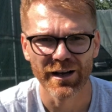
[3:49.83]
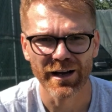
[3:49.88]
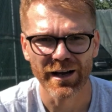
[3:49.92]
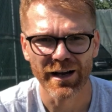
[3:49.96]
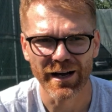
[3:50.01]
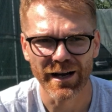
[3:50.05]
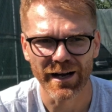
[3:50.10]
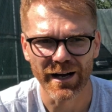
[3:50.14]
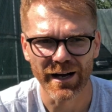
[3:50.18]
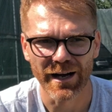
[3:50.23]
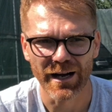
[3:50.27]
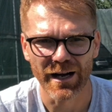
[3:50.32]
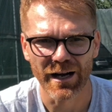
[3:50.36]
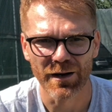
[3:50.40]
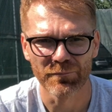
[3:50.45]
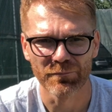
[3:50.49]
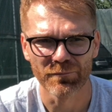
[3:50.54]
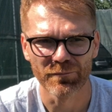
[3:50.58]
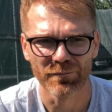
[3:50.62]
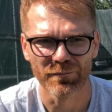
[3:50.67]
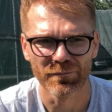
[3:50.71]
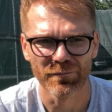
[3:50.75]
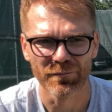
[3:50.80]

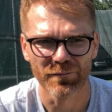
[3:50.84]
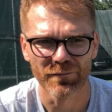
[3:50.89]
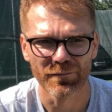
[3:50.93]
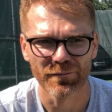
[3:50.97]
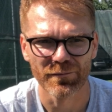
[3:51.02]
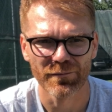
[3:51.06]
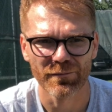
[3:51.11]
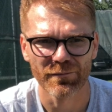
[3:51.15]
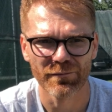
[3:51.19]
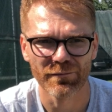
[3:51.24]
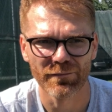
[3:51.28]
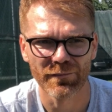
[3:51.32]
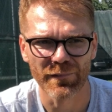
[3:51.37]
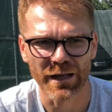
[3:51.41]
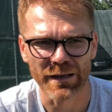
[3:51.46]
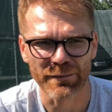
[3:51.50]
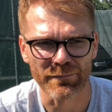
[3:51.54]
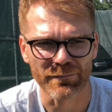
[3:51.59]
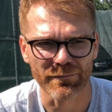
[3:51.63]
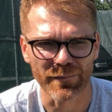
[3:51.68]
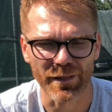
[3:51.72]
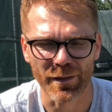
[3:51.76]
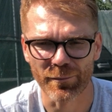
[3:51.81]
and
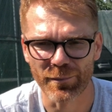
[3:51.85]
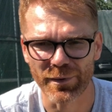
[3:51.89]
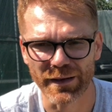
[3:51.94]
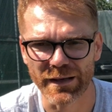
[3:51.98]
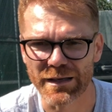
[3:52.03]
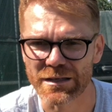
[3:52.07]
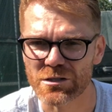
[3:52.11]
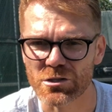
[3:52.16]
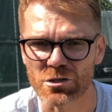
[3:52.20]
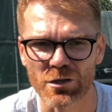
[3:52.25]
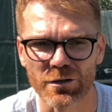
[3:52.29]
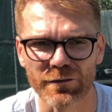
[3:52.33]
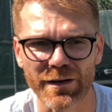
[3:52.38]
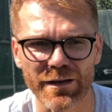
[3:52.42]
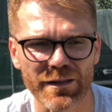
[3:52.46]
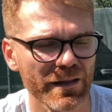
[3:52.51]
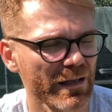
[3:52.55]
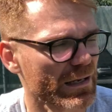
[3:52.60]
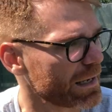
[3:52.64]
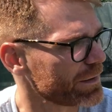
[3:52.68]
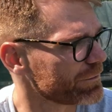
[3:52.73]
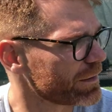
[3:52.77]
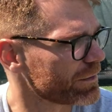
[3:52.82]
the biggest serve I
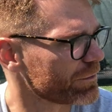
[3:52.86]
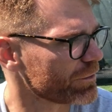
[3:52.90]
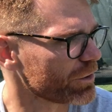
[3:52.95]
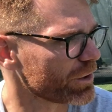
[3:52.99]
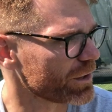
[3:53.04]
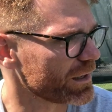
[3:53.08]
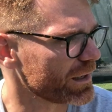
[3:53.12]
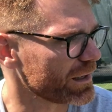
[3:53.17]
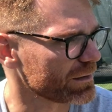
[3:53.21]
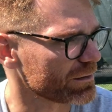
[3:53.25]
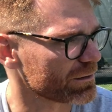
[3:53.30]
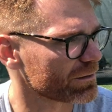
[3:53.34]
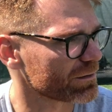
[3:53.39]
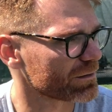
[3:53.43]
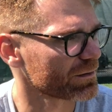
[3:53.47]
think I've ever hit